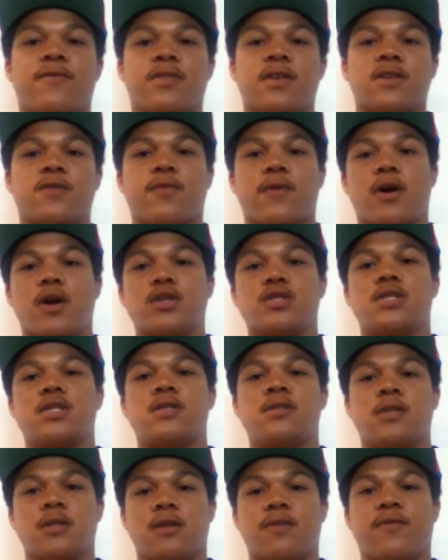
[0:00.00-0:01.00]
it this far
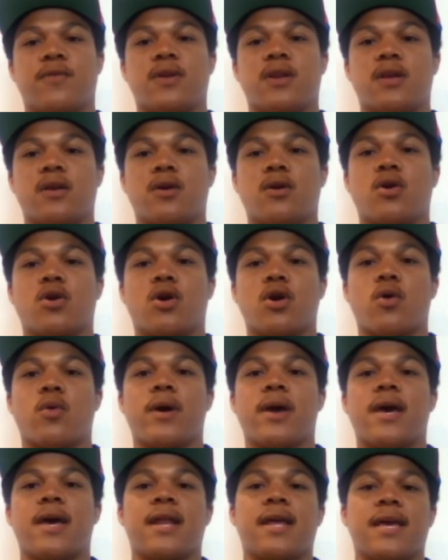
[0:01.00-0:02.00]
into the video, go
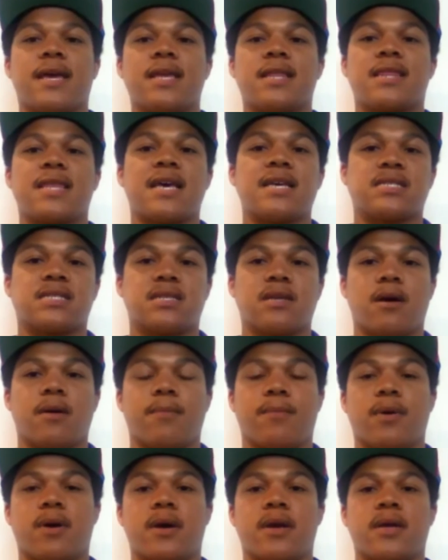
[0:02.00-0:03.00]
ahead and hit that
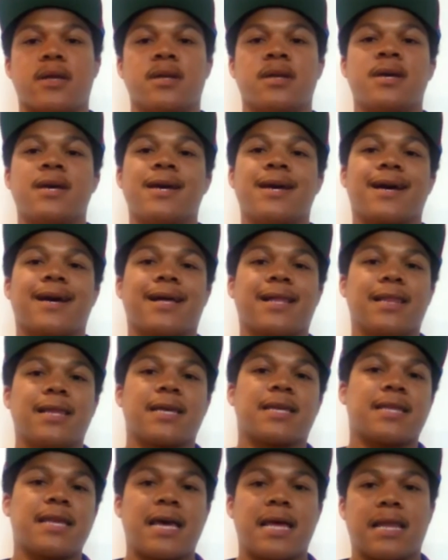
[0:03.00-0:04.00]
sub button.
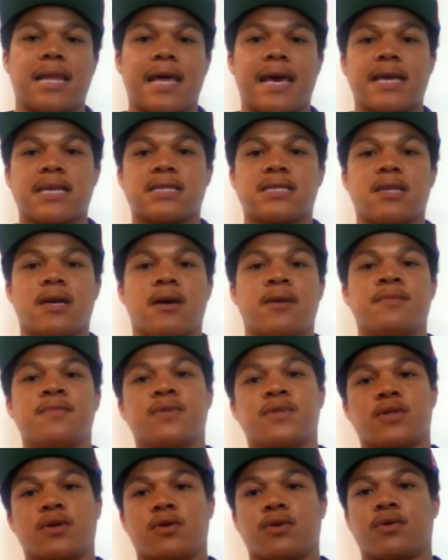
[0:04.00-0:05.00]
Click that likes up
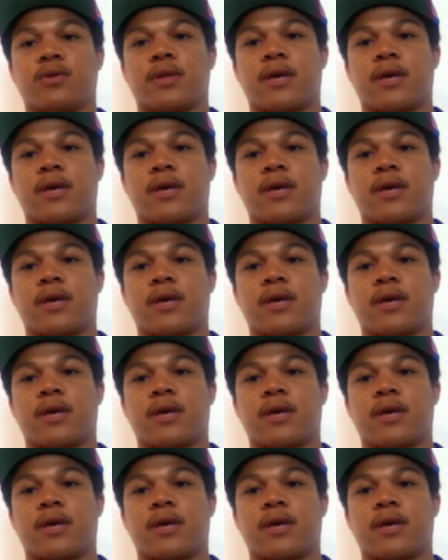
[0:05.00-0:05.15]
so